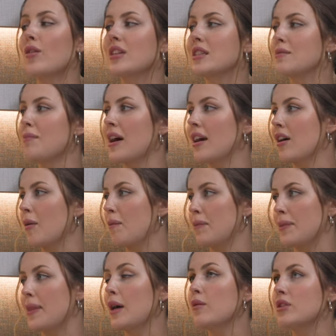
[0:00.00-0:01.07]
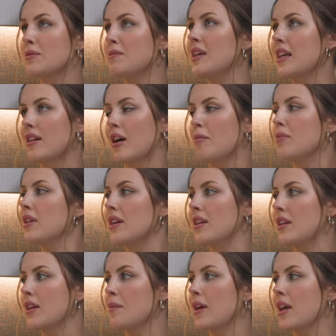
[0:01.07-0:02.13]
That was my, that was me,
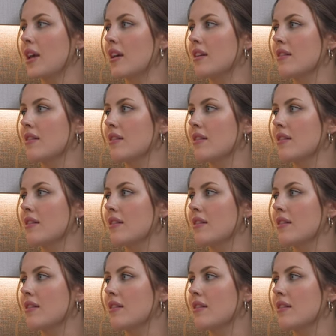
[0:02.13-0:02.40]
completely me.